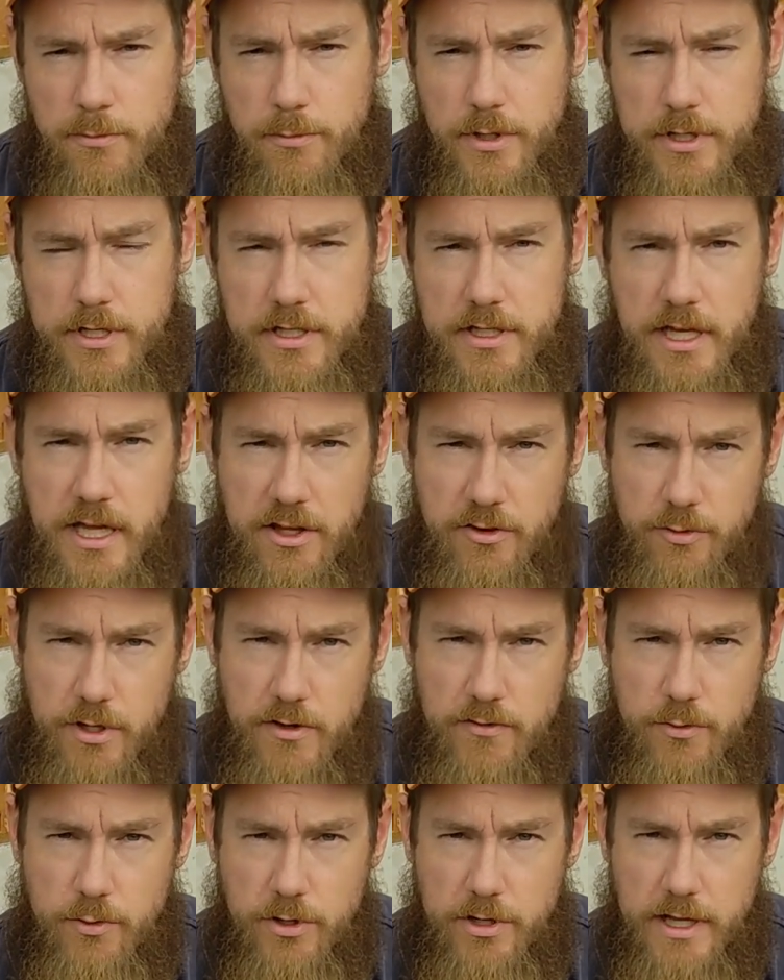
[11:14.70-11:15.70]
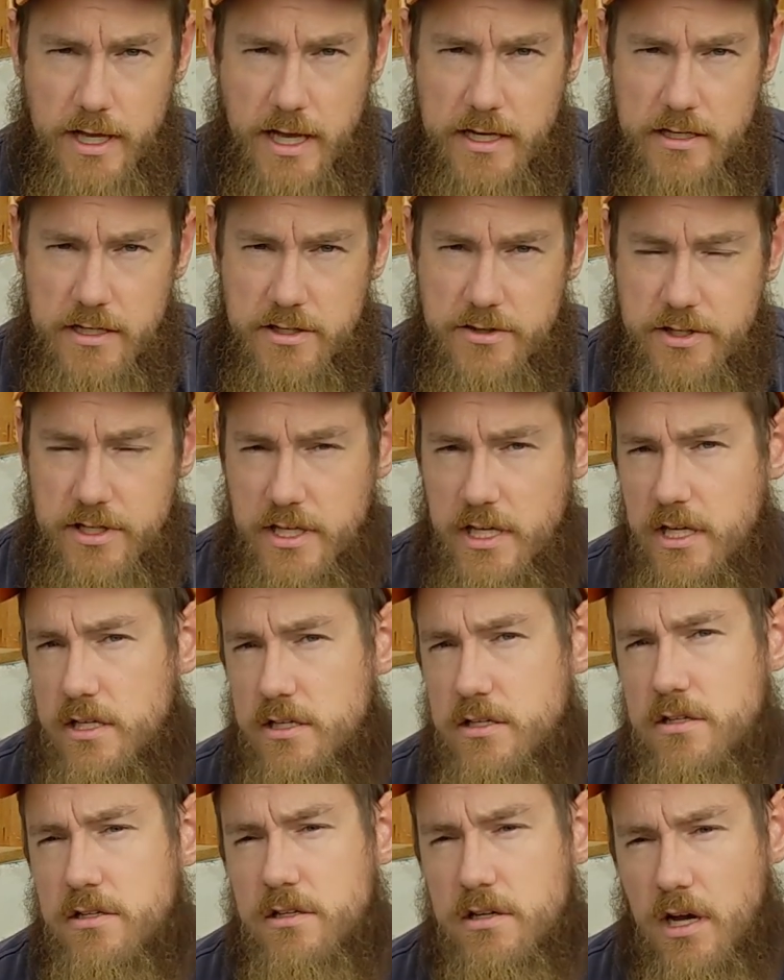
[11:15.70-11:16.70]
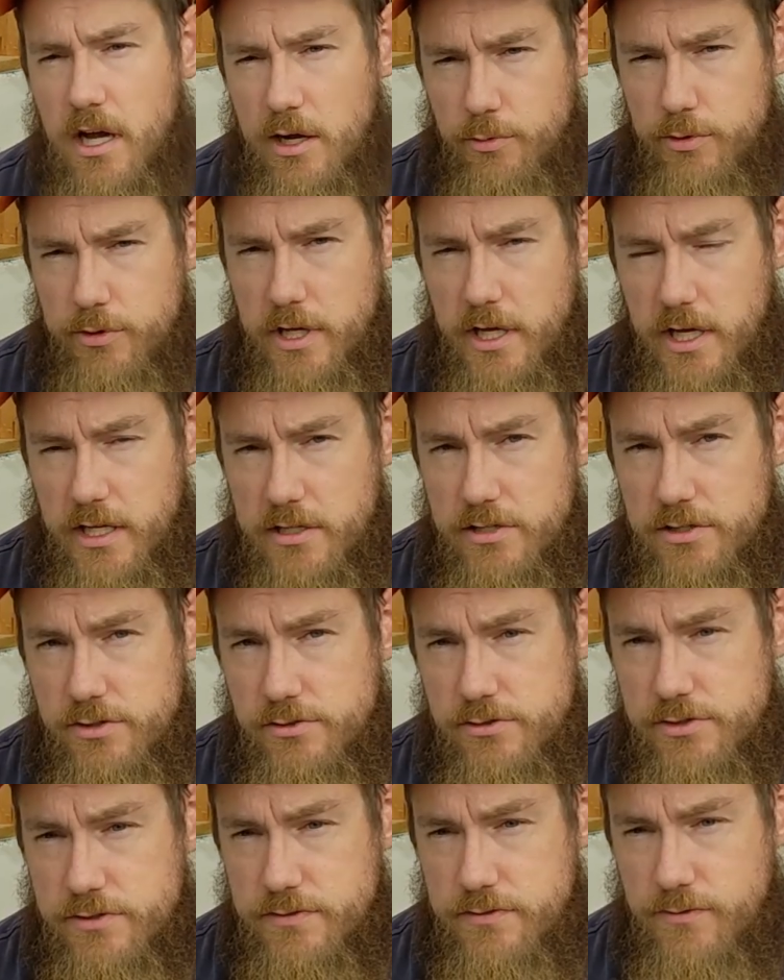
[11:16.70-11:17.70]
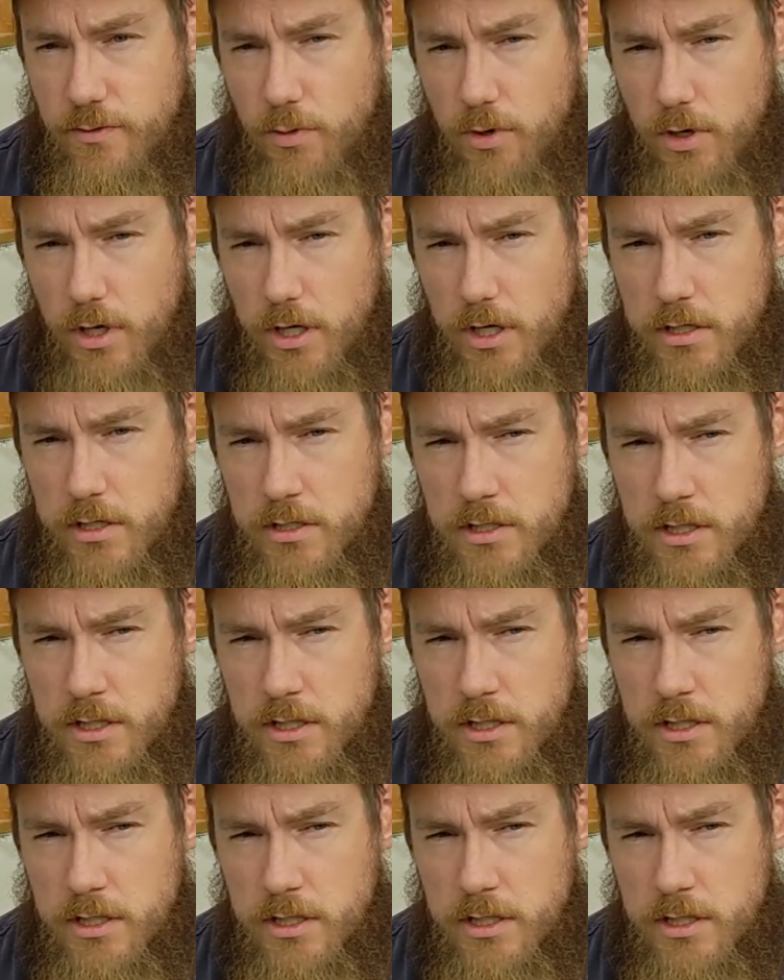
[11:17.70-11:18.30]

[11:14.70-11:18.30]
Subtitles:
But in case we ever wanted to add anything in, I went ahead and used 4.